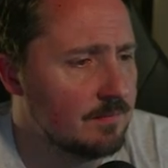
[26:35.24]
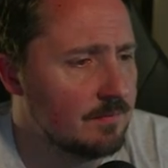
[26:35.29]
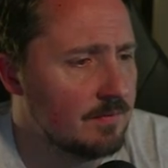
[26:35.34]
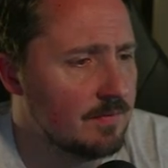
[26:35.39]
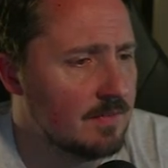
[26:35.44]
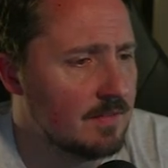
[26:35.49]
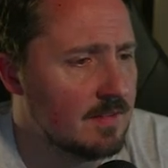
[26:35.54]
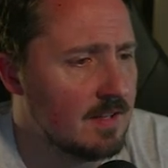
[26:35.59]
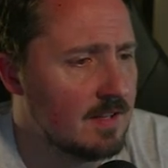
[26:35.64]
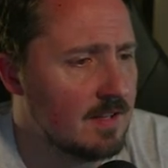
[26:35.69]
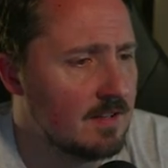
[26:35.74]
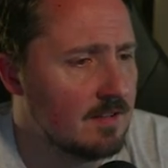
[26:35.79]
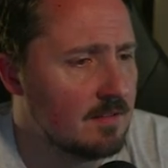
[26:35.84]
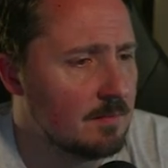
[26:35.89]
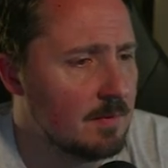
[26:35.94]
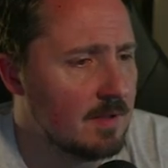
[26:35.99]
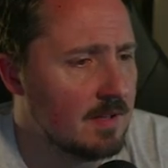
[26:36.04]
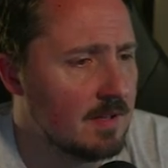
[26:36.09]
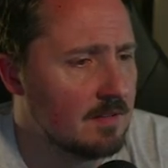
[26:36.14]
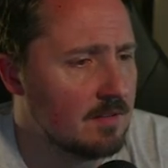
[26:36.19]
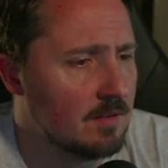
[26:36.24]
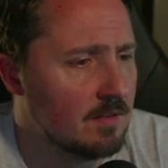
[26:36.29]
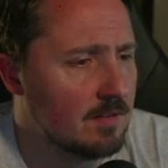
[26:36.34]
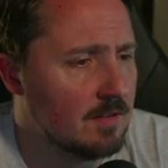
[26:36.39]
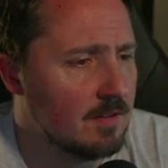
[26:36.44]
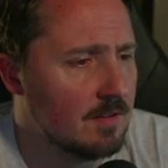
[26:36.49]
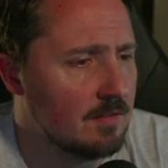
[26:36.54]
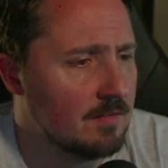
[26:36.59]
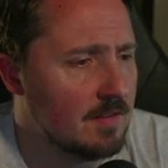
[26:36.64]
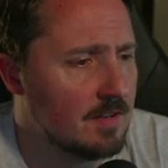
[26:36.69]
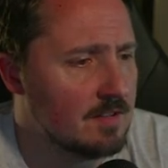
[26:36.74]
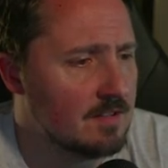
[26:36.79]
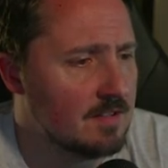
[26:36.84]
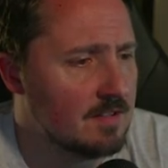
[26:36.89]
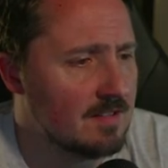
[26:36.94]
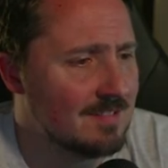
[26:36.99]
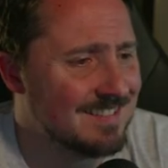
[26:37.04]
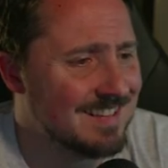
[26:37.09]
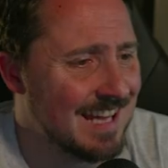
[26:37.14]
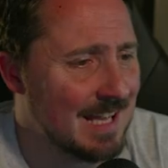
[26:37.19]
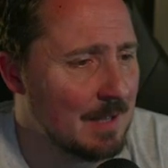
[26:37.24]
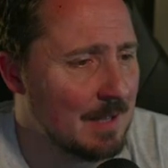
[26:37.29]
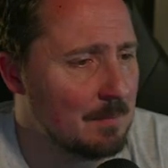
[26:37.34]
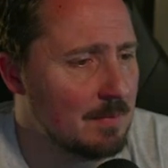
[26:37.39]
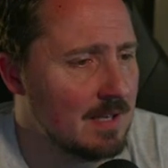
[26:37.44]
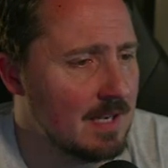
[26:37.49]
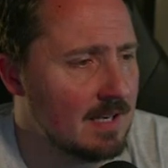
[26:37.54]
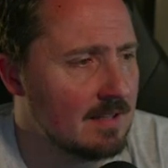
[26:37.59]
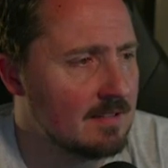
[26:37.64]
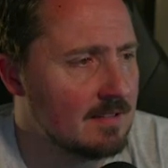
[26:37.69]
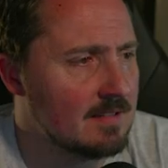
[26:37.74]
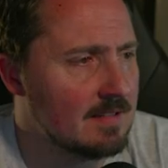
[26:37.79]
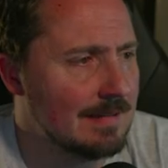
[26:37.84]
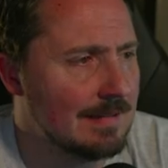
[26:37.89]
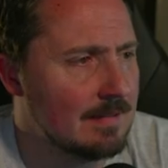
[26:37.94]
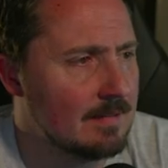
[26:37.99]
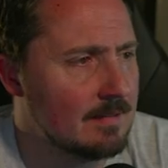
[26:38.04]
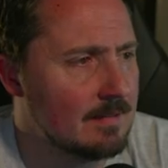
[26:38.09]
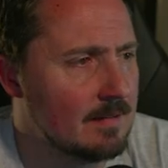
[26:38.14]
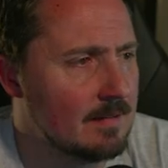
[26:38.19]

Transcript: 10 years of PX Oxide, finishing a second PX cask.